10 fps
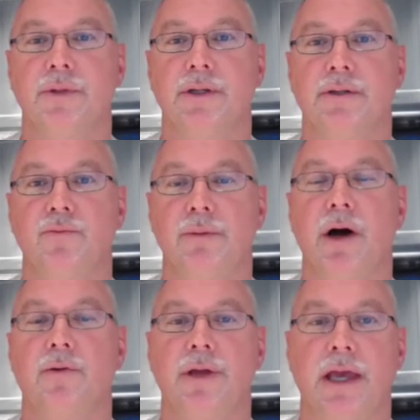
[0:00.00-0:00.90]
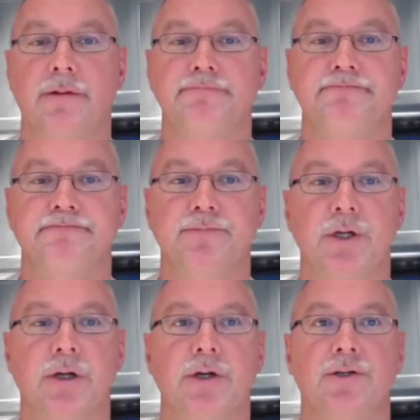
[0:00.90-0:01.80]
remodel can.
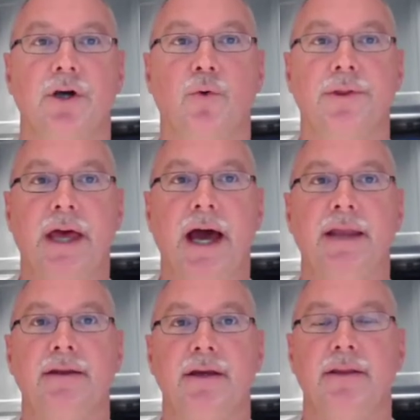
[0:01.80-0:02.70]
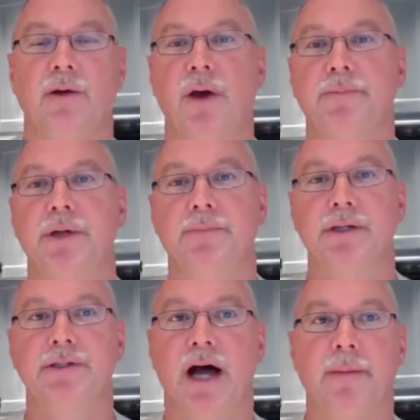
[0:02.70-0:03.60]
So with that, that wraps up
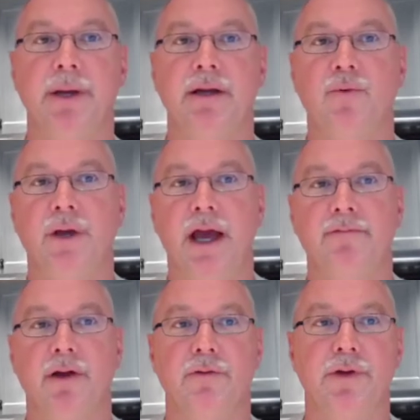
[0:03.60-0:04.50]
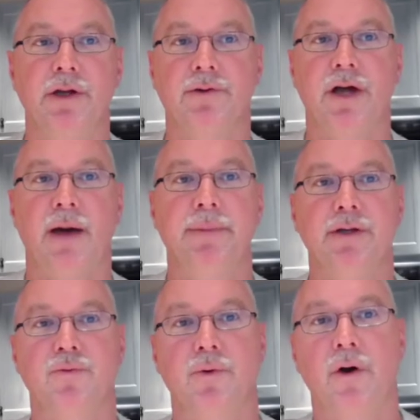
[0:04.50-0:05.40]
this topic. We have other video
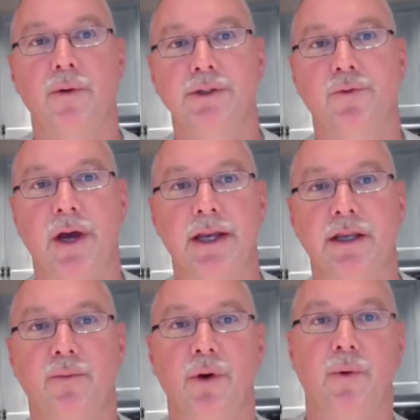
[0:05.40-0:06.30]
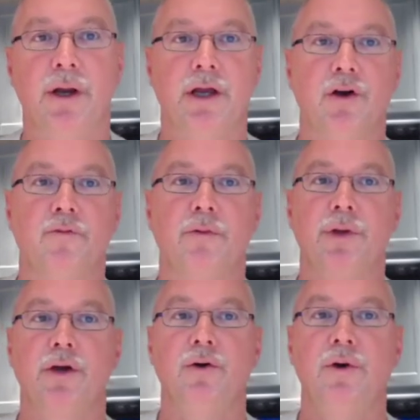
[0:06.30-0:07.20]
topics where we're always creating them. We want to hear from
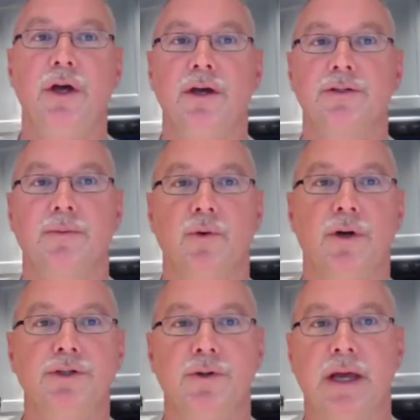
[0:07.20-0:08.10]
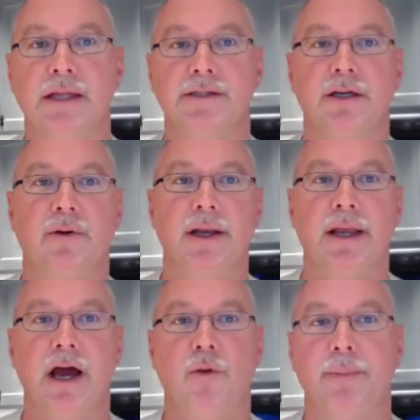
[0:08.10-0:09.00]
you. Some of the ones you can see right
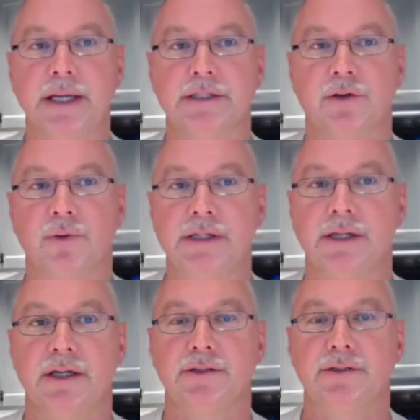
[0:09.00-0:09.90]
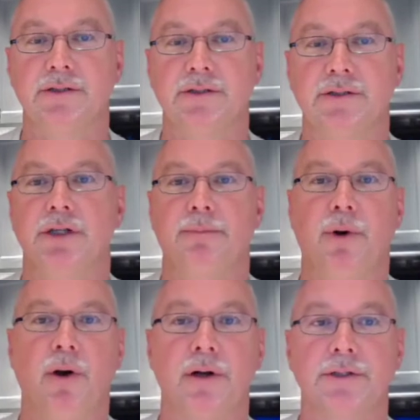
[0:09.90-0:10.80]
now: basic recess, terminology and
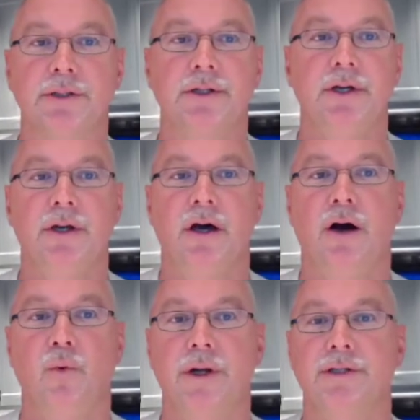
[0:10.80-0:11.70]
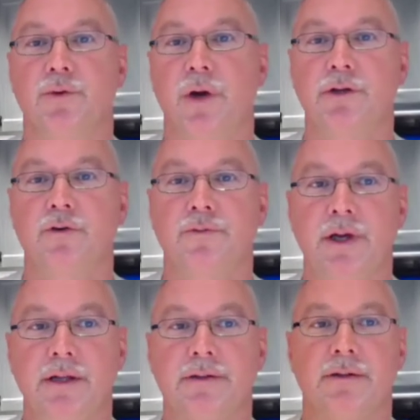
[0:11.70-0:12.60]
parts. What is a
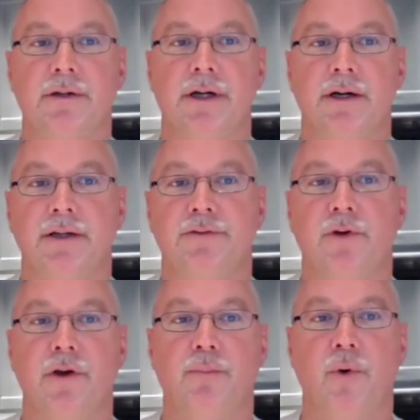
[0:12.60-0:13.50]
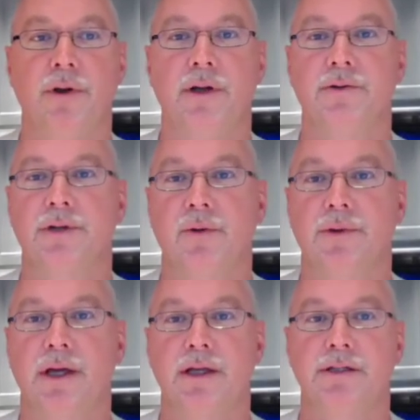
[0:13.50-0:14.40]
retrofit? It's very important to understand what
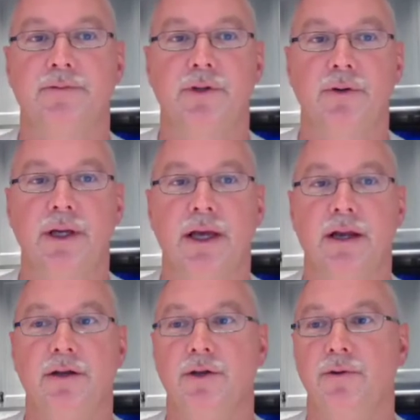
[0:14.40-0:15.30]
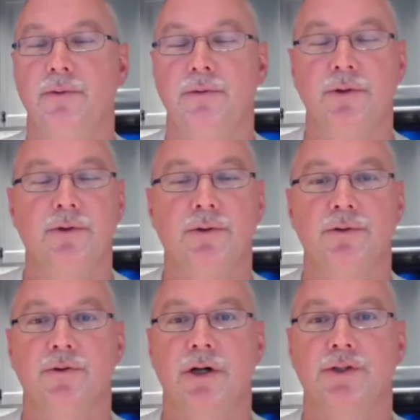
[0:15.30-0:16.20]
that is if you're doing any kind of new
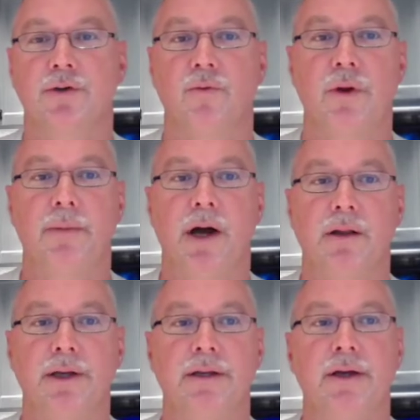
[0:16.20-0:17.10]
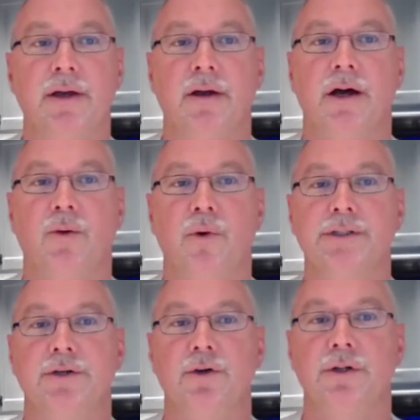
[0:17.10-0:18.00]
construction or remodeling. What's a
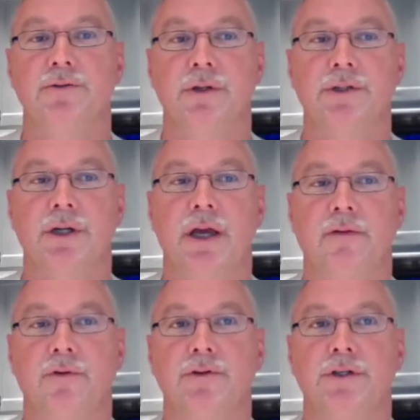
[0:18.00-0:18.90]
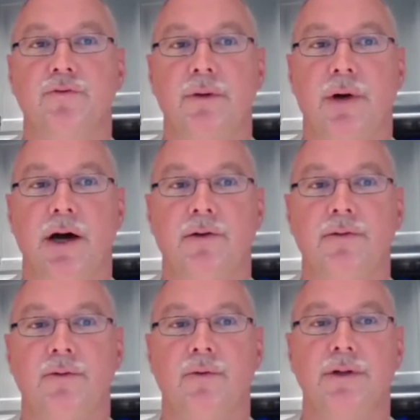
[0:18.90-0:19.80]
new construction can versus
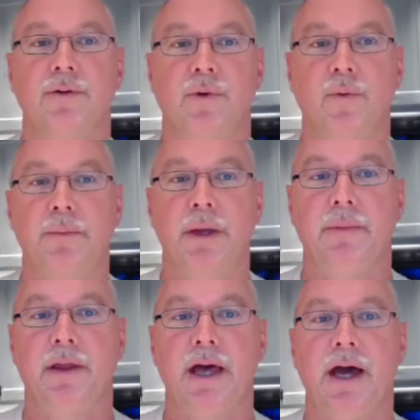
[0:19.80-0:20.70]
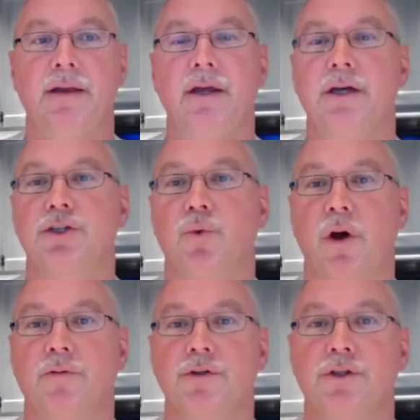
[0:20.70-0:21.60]
remodel? What do we mean by that? Square
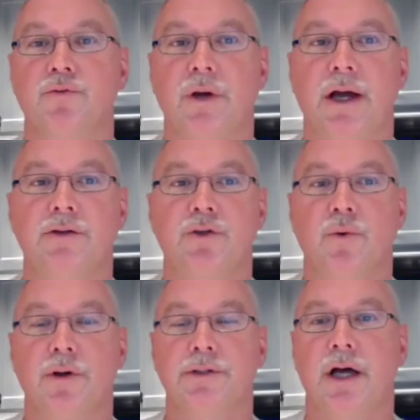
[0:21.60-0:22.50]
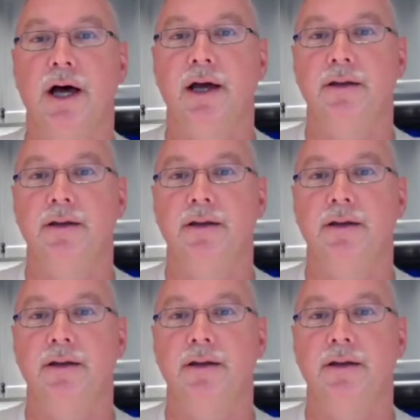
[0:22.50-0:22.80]
versus round. Square is hot,